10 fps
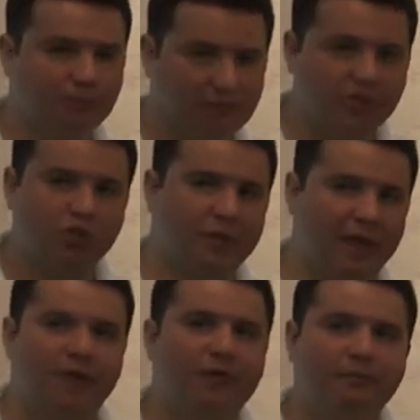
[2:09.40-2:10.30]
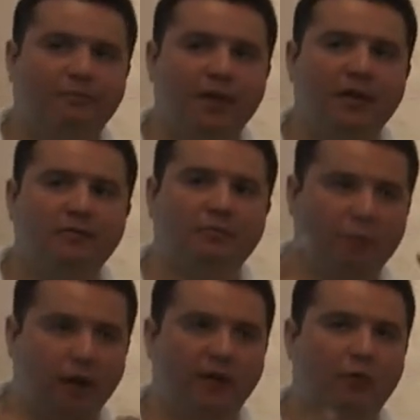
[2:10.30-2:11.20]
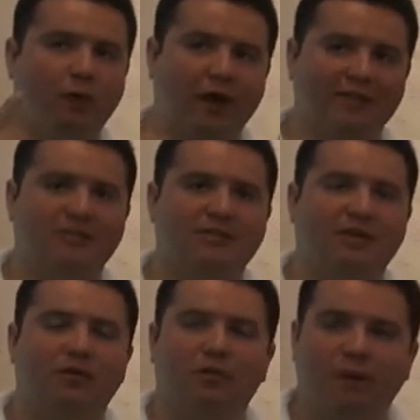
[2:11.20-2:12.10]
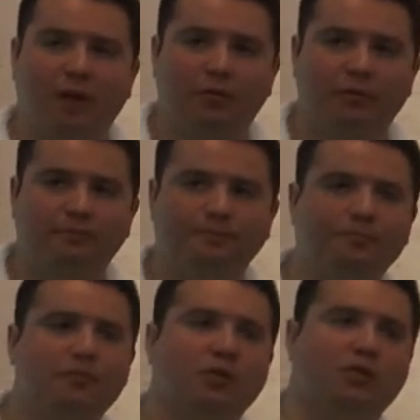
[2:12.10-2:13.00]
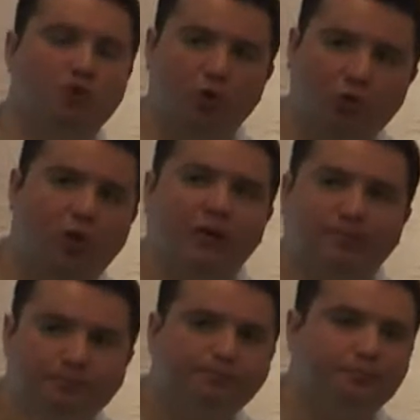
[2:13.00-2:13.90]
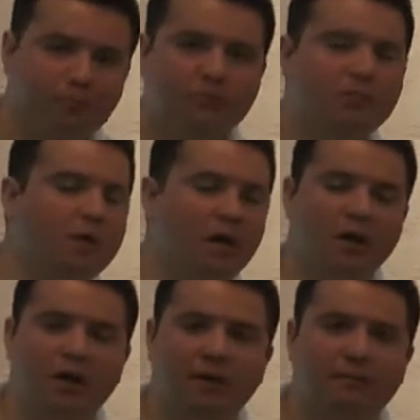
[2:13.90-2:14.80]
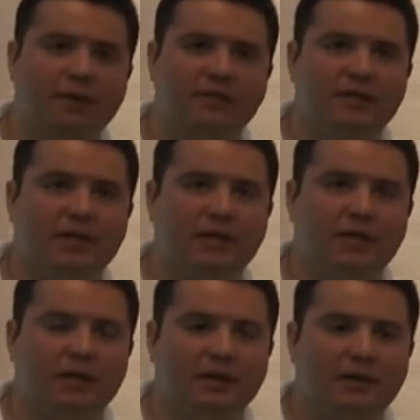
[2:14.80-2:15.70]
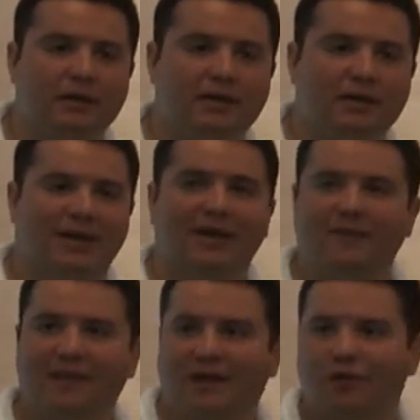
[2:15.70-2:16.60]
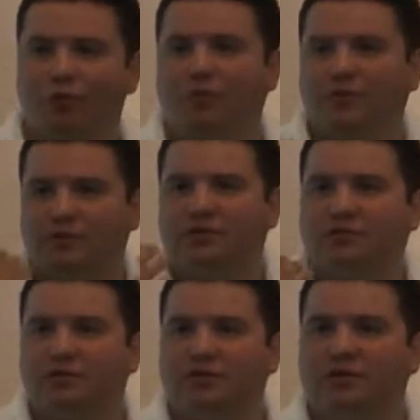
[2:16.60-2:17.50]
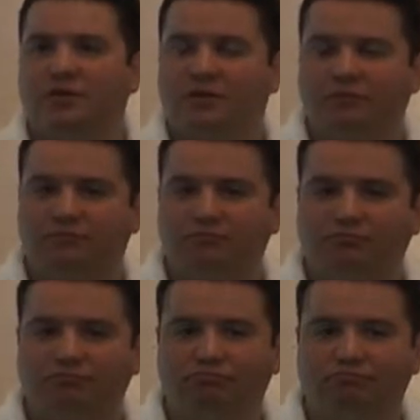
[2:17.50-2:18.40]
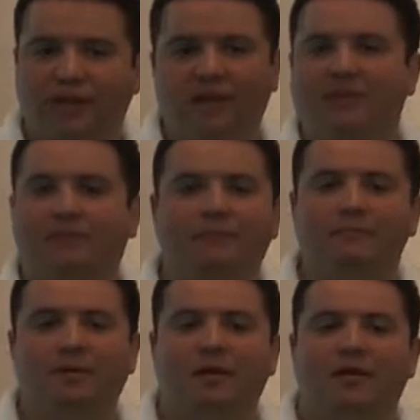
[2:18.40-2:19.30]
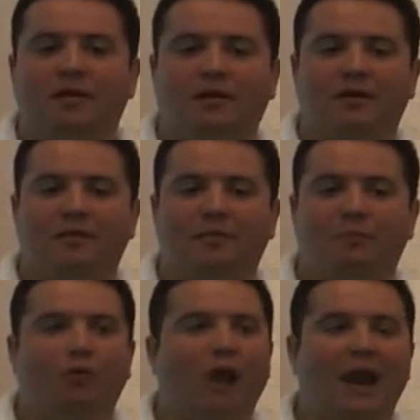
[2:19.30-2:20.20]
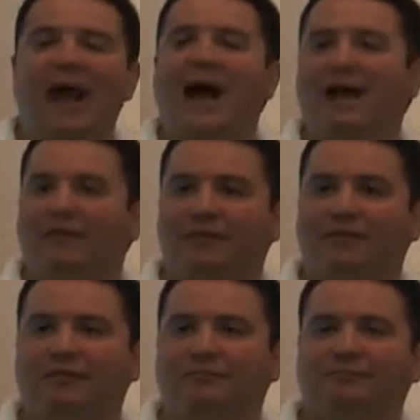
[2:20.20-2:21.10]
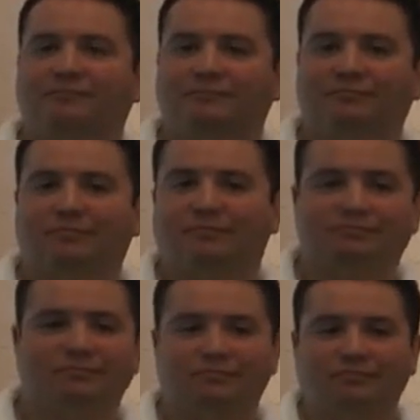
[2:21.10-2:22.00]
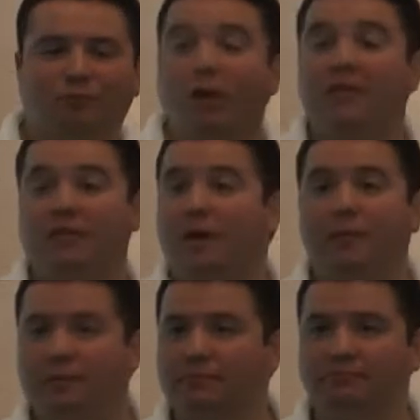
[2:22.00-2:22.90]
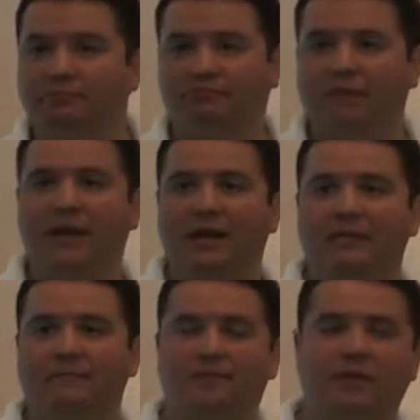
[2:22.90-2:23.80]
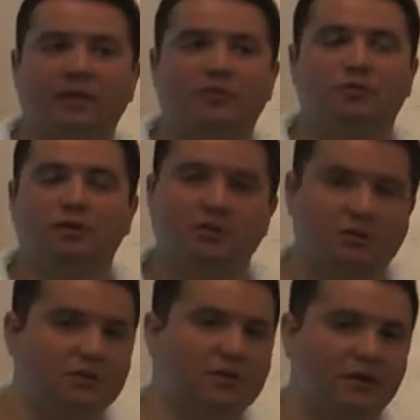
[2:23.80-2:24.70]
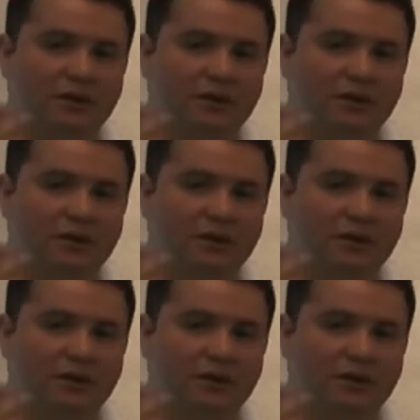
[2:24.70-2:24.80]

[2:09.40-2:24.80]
Take some air in while the wine is inside your mouth, so you can basically get the aromas, get them more alive and wake them up, mainly thanks to this